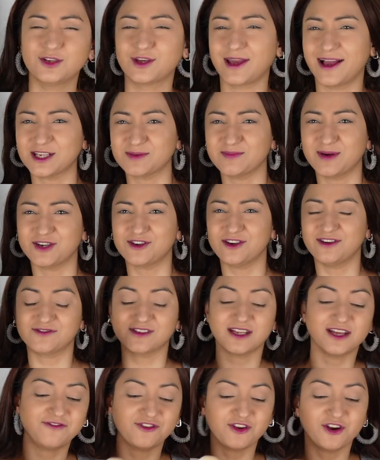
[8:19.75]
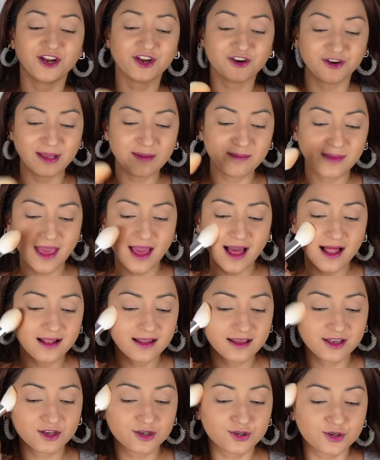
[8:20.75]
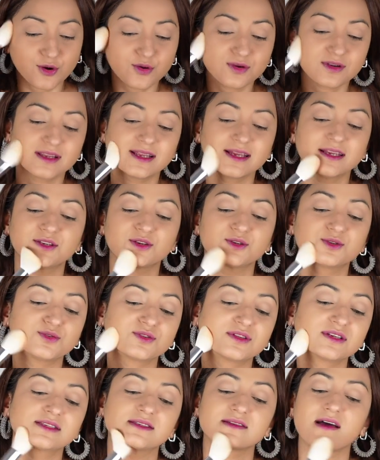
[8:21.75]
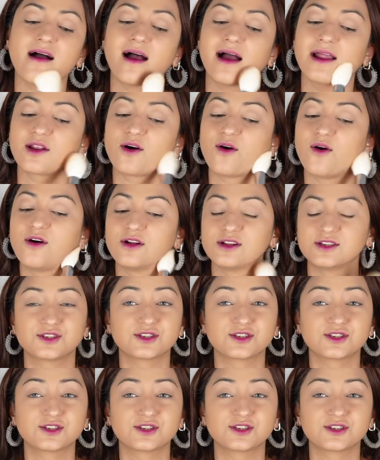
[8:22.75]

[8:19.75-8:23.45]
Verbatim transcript: You catch my drift? If you're a cream gal, you don't need to do this at all.